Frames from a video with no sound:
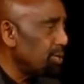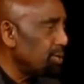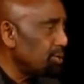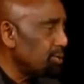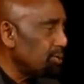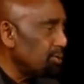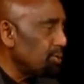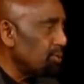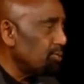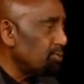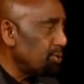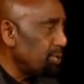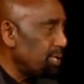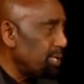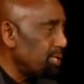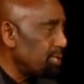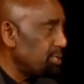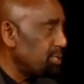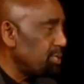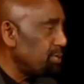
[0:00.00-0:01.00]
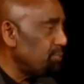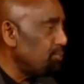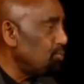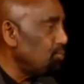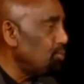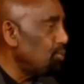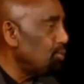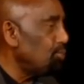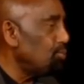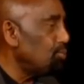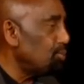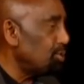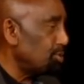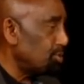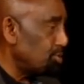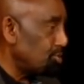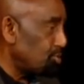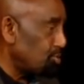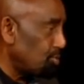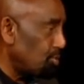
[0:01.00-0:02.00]
In the good old days, even when we
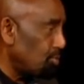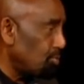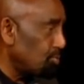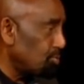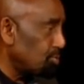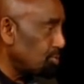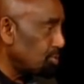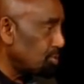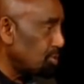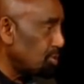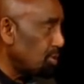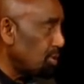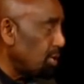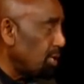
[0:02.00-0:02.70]
went to church,